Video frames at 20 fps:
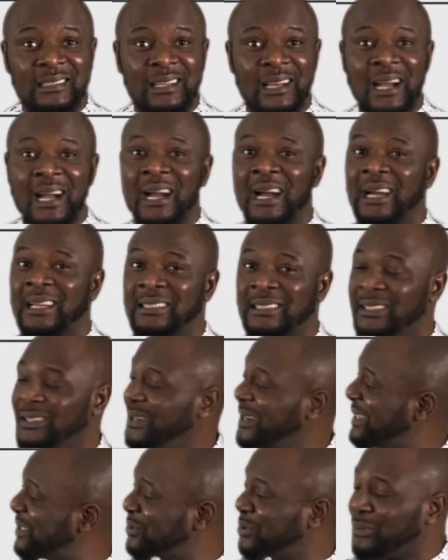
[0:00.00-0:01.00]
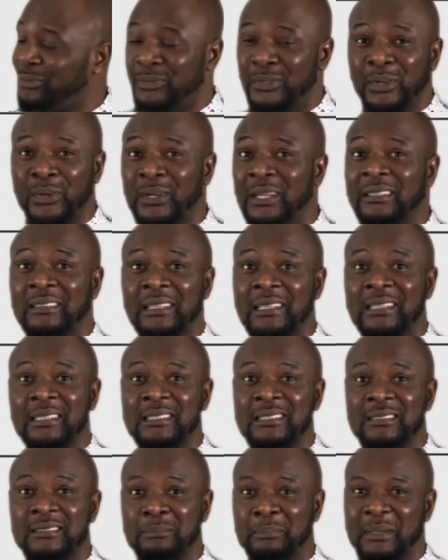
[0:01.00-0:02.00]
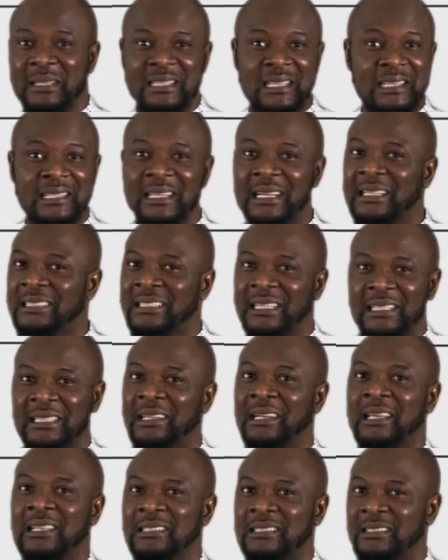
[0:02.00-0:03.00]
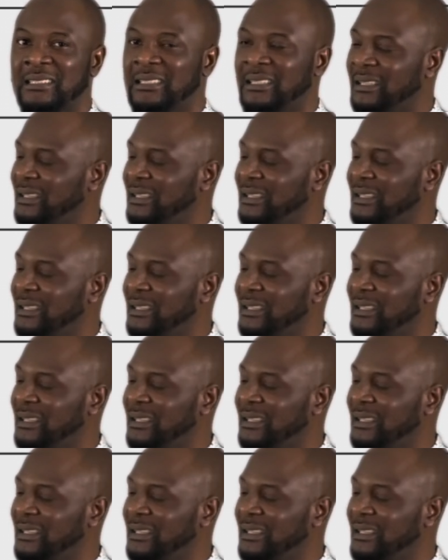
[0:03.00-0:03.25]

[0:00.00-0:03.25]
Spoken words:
and the rest of the other things, percentiles and the rest,